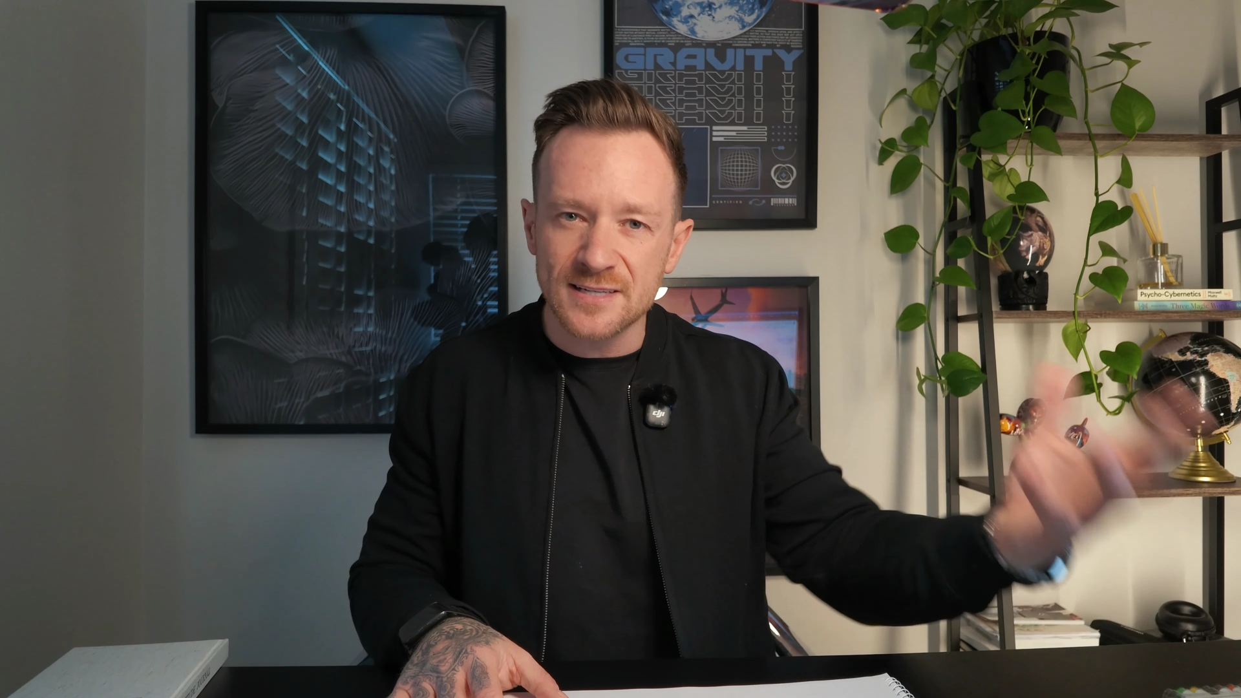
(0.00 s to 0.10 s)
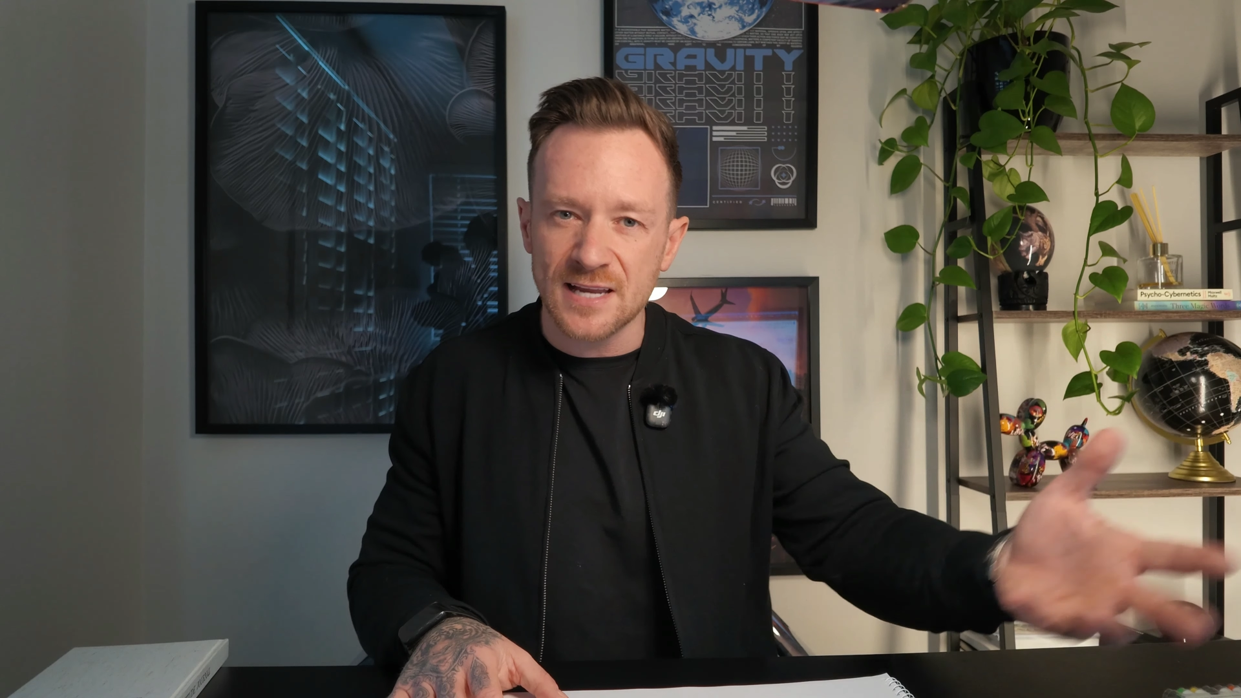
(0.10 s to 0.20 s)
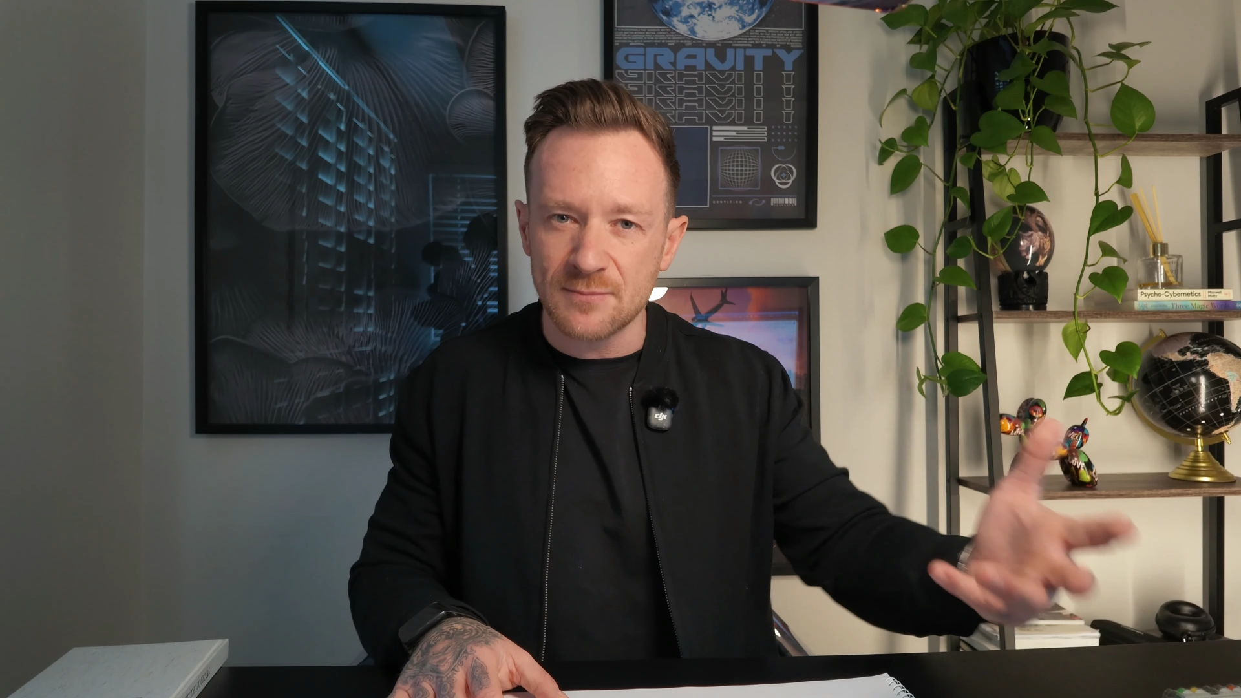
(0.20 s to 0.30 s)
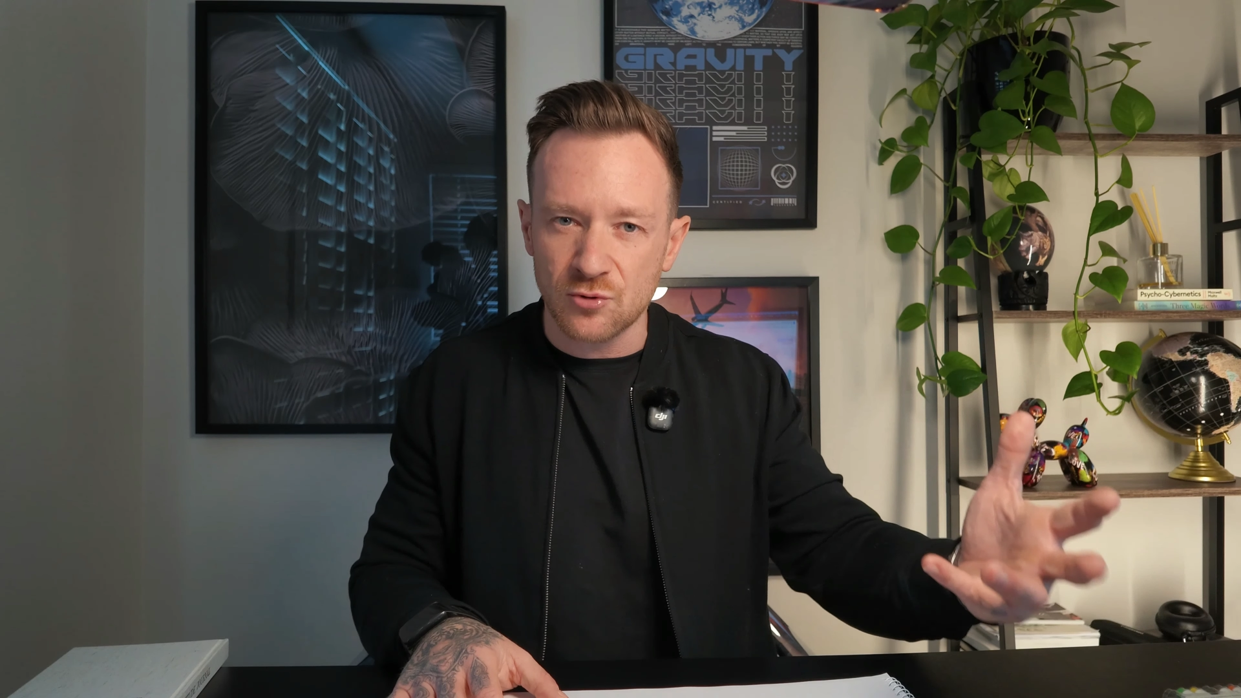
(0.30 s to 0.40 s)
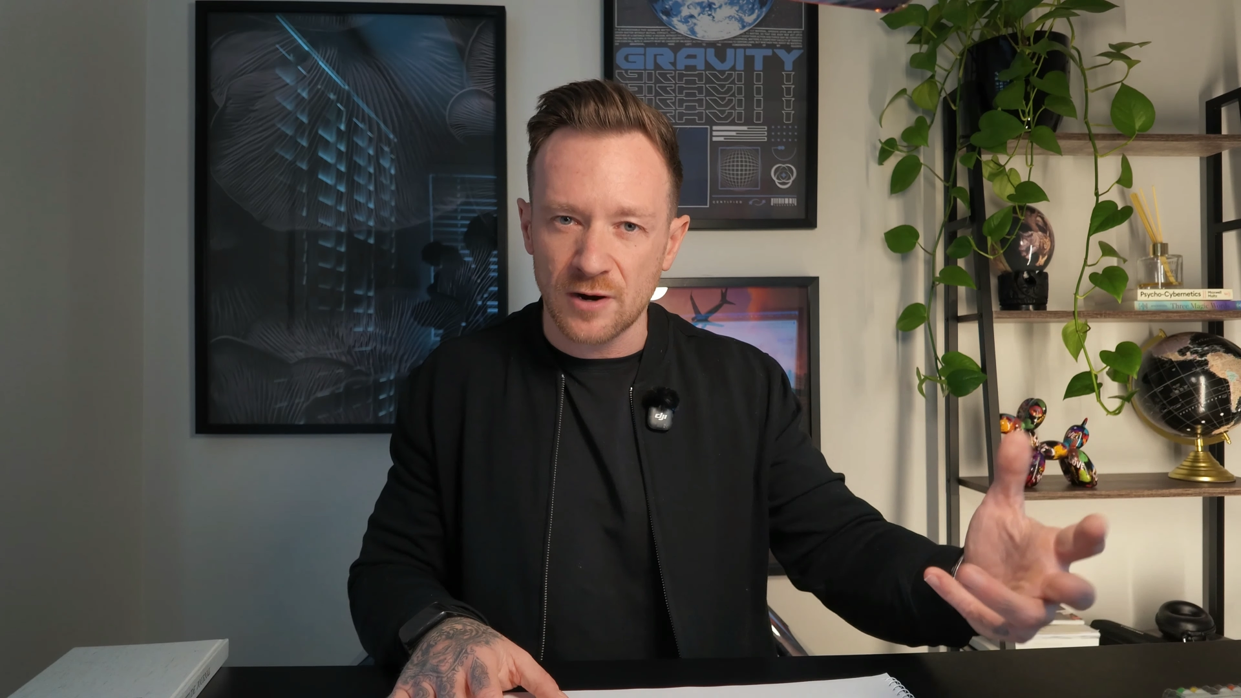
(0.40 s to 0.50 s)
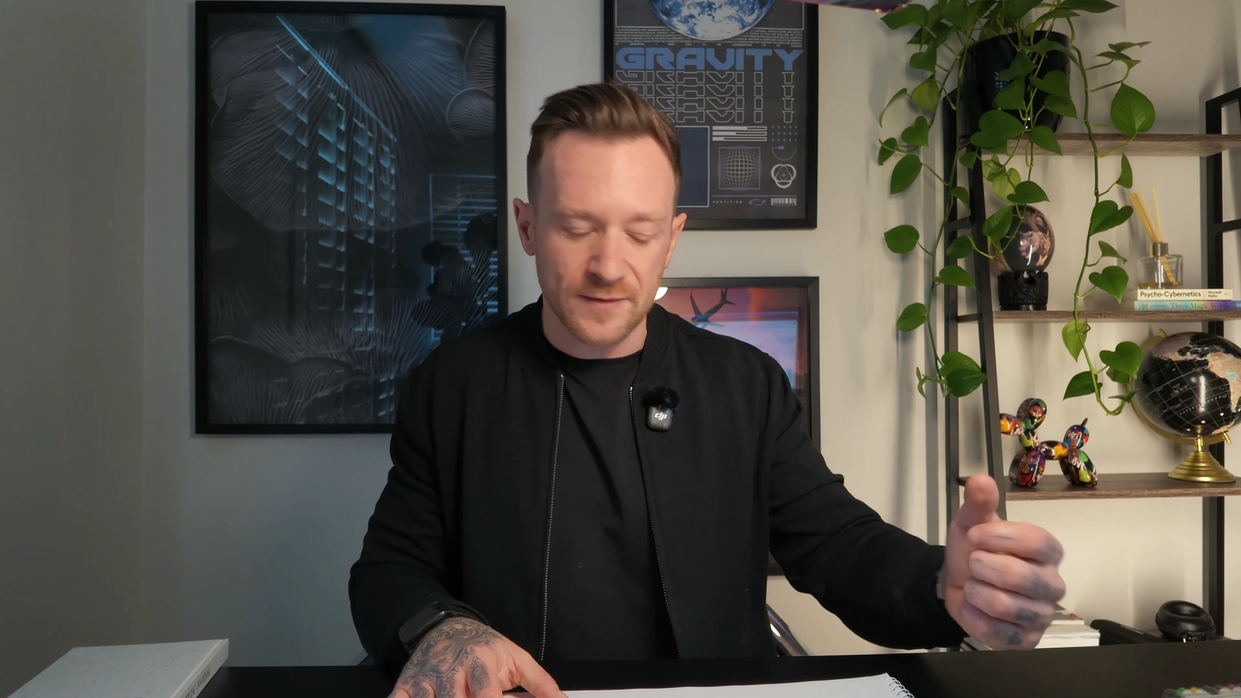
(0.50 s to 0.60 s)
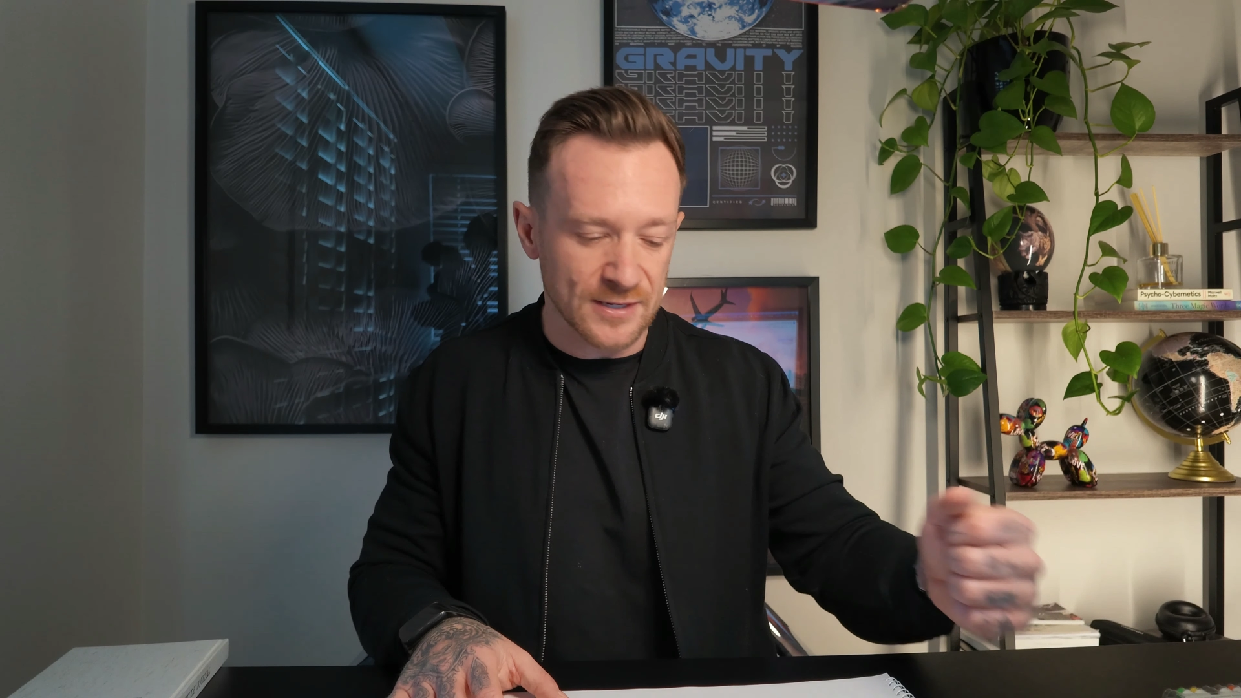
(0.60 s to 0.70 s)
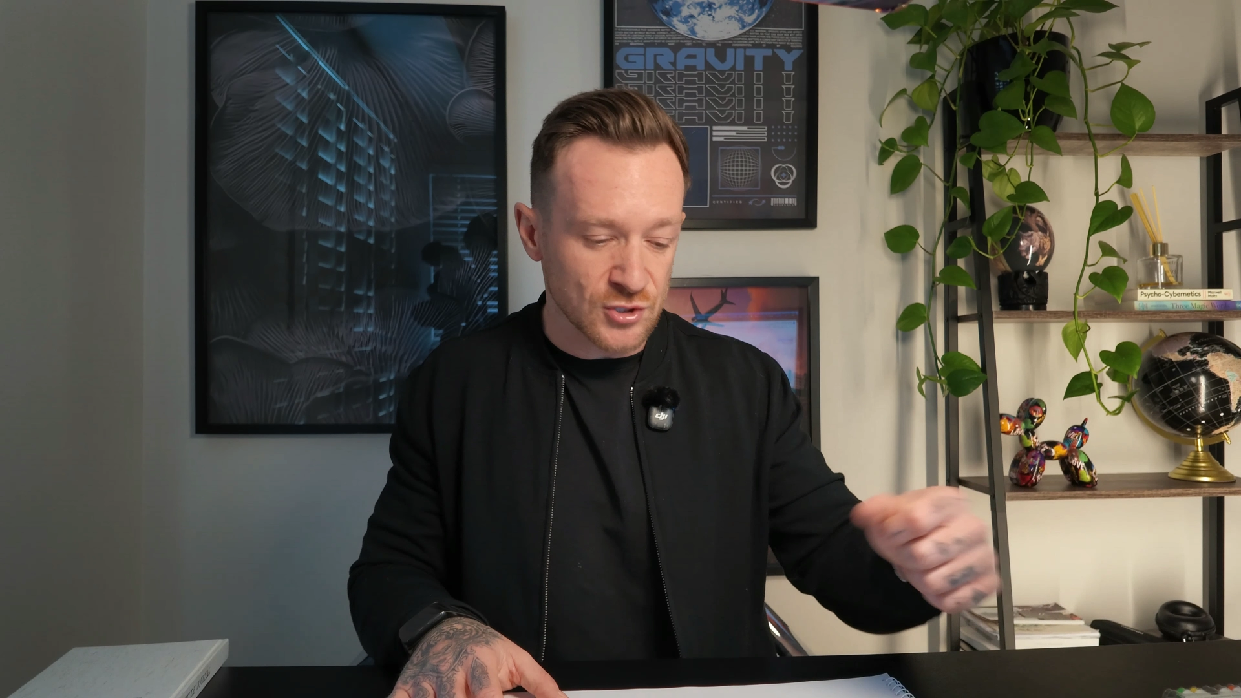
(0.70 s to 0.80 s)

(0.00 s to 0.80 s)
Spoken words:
demographics